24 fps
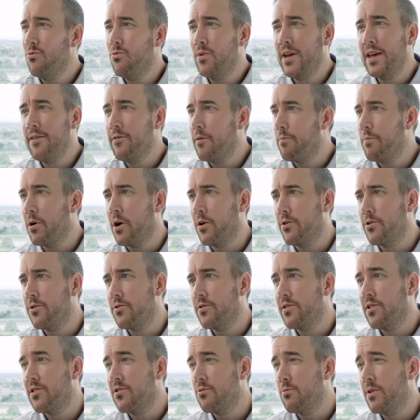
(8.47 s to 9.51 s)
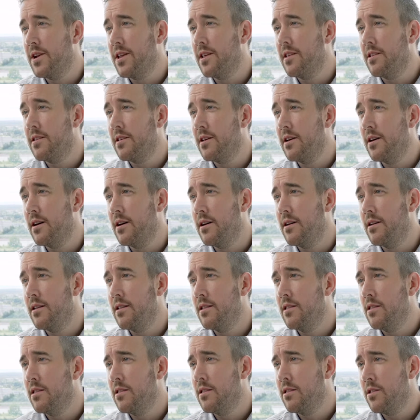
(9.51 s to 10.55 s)
We have a partner that's one of the
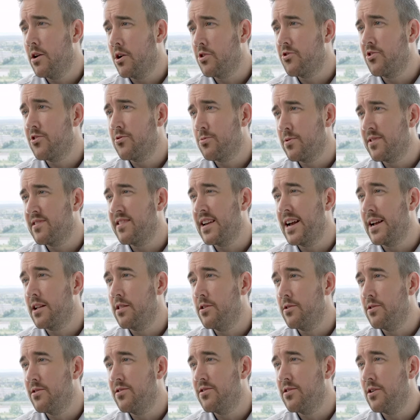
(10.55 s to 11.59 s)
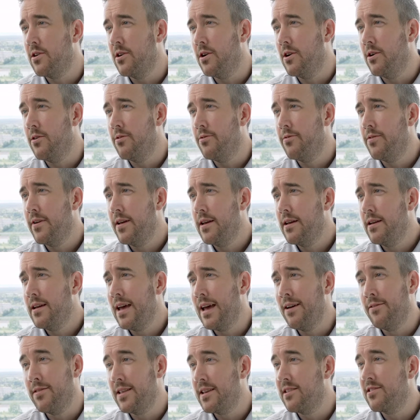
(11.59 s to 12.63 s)
largest recyclers of
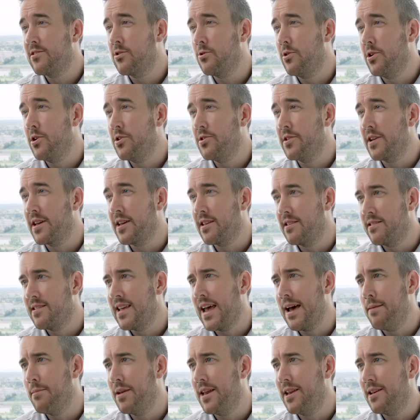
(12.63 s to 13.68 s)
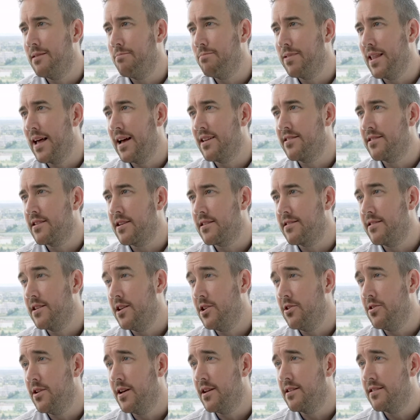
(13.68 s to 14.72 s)
heavily soiled and contaminated plastics in
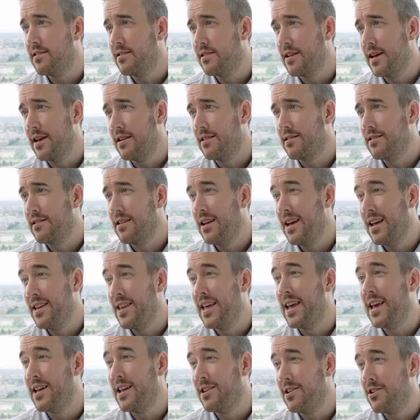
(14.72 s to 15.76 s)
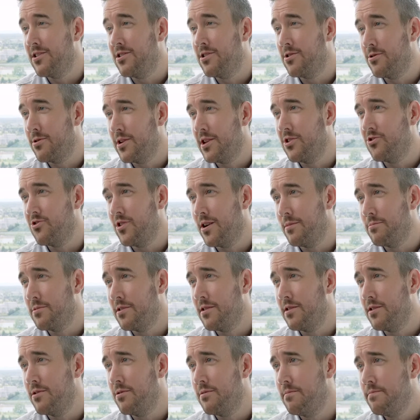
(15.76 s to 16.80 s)
the United States, and they had a dirty job to
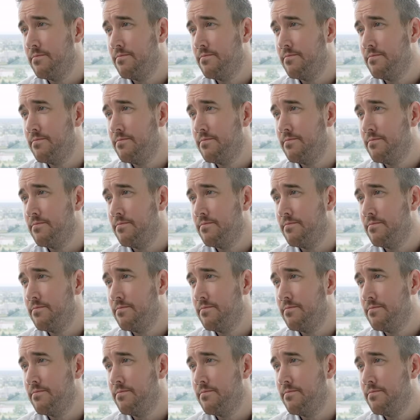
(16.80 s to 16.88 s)
do.